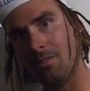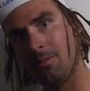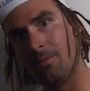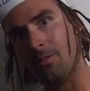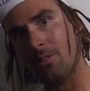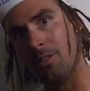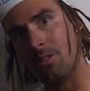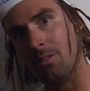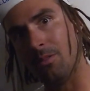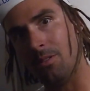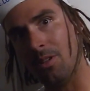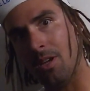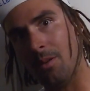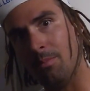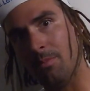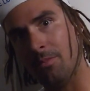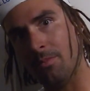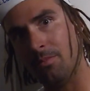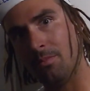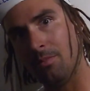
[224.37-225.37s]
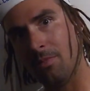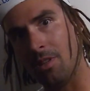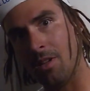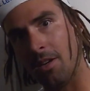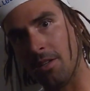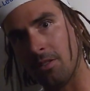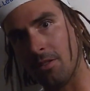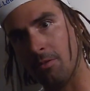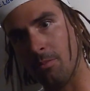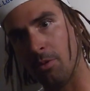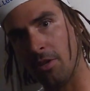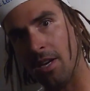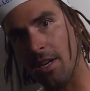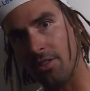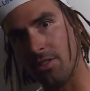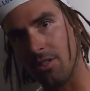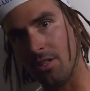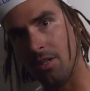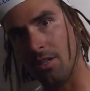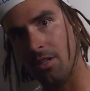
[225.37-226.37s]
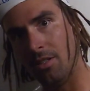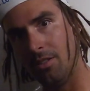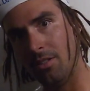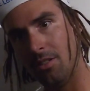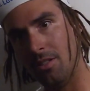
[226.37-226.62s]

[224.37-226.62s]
for likes of Pogacar,